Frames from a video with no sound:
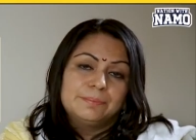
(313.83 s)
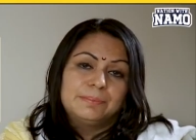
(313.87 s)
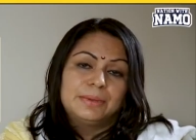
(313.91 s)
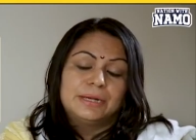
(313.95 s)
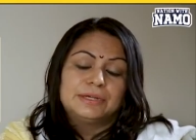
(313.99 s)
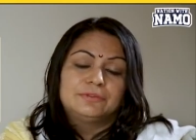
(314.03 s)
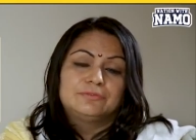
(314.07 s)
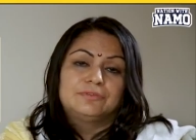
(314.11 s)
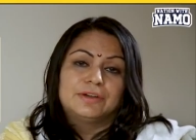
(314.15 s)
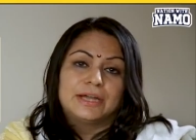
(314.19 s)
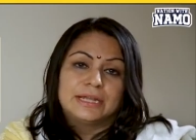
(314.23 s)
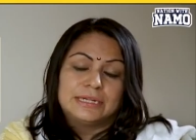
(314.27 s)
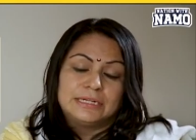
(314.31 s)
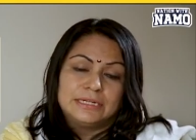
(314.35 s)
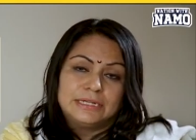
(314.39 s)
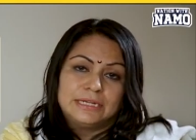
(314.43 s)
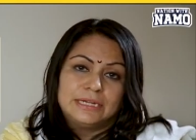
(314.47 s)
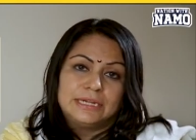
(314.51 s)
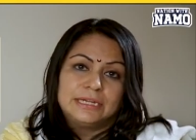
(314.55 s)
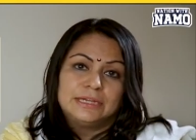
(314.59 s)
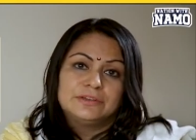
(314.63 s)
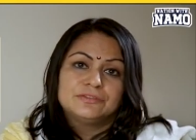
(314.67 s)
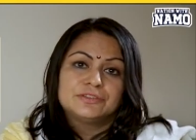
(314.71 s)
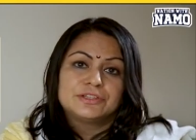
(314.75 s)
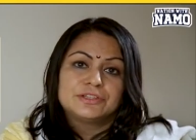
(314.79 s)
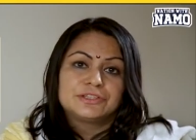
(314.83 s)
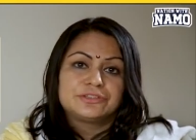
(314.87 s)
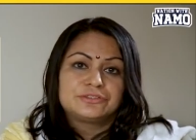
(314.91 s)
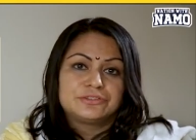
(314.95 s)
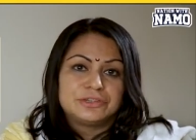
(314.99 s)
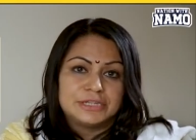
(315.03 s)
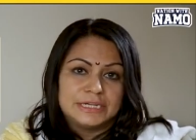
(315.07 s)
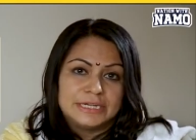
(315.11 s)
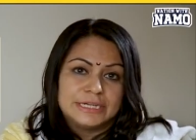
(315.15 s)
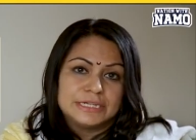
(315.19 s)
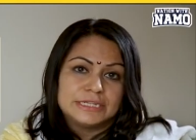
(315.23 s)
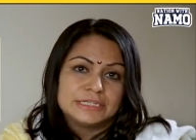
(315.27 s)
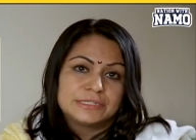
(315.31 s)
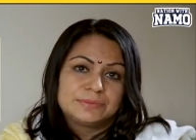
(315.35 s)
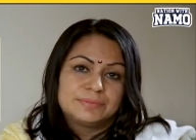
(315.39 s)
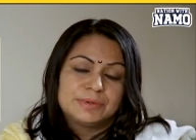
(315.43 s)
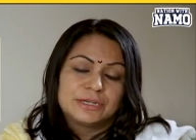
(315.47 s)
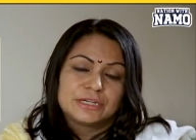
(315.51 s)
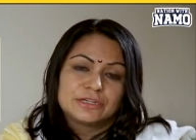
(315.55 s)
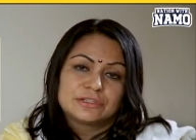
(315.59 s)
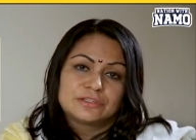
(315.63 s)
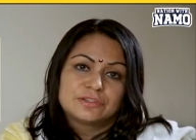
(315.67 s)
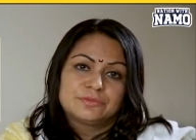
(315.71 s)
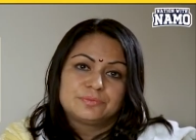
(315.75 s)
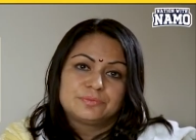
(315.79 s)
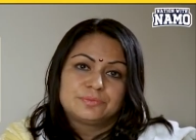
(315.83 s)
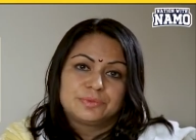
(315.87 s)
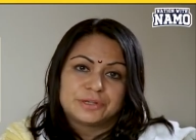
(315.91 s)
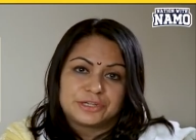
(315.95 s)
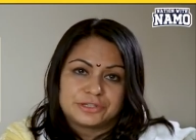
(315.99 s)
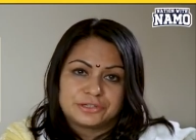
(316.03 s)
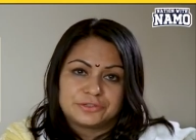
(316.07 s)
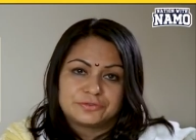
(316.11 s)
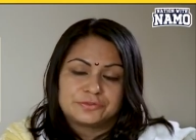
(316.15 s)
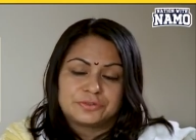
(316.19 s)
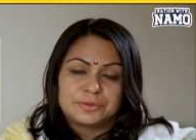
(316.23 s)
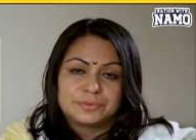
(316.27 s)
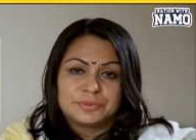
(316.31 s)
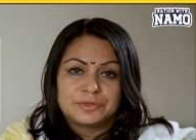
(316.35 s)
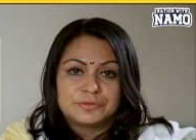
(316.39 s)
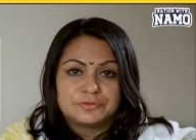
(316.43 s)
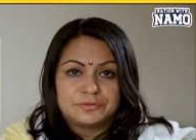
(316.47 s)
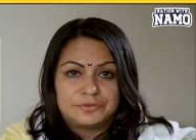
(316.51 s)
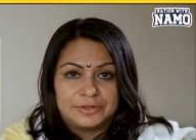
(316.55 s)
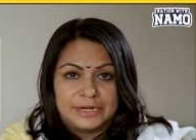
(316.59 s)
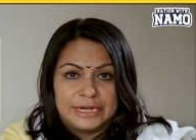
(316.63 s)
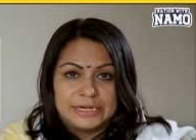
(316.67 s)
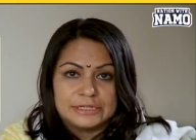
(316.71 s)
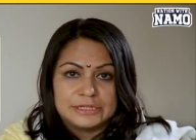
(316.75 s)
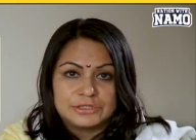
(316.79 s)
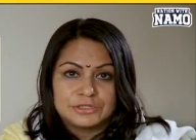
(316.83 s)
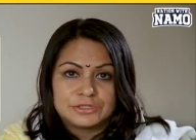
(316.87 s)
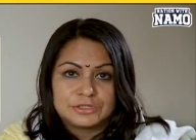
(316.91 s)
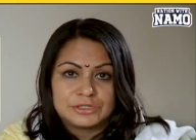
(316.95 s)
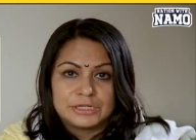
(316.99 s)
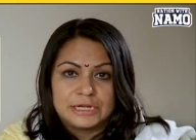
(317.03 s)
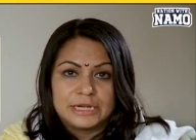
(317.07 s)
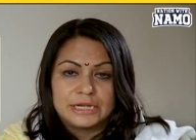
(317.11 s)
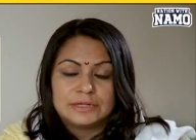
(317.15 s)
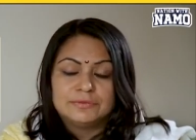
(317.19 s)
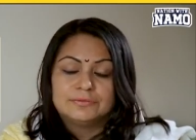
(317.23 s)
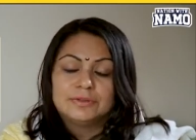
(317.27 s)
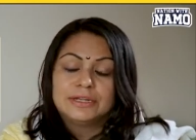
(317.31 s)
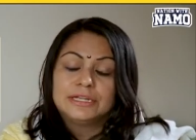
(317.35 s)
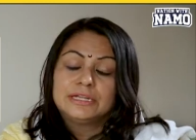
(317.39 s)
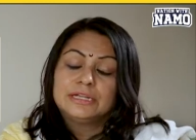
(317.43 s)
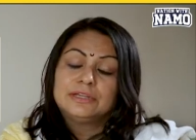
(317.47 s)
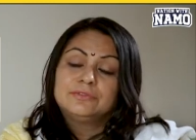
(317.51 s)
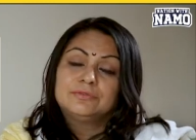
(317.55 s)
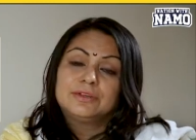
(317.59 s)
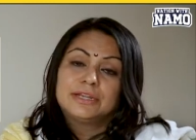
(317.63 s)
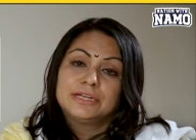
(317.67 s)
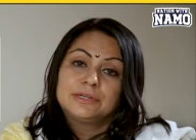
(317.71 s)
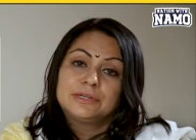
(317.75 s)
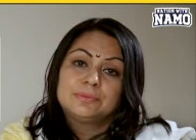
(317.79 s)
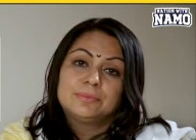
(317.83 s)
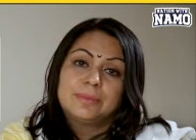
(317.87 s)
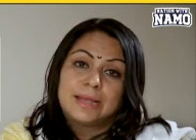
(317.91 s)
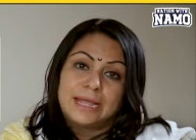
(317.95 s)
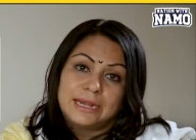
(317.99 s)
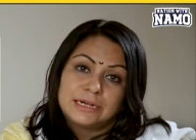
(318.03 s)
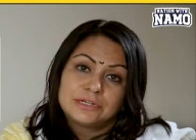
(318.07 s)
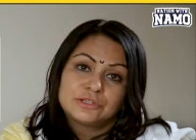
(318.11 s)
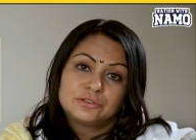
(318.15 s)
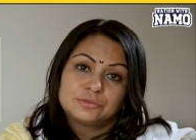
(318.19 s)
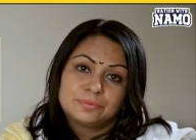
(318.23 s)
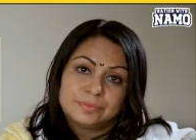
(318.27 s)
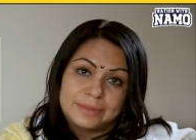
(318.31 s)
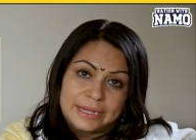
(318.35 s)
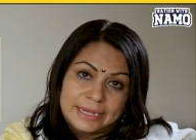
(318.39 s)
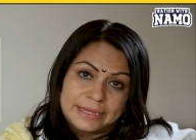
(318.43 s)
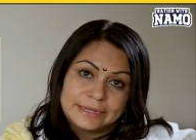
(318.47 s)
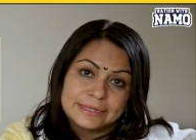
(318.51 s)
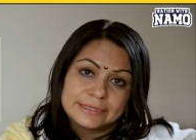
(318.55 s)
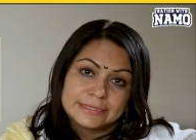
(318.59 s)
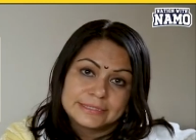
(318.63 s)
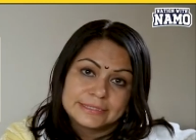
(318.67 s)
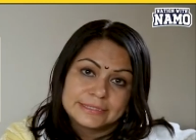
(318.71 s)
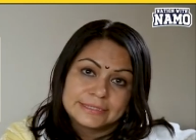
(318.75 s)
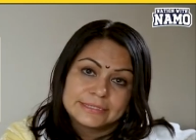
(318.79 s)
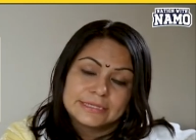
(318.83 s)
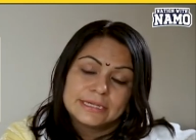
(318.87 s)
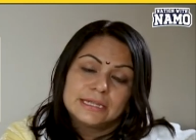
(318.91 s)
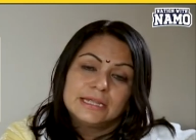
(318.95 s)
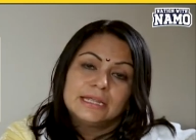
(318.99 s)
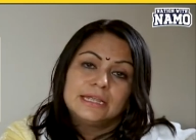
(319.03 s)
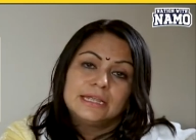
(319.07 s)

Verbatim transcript: But finally, he was released because of pressure from the French, and when he went back to Paris,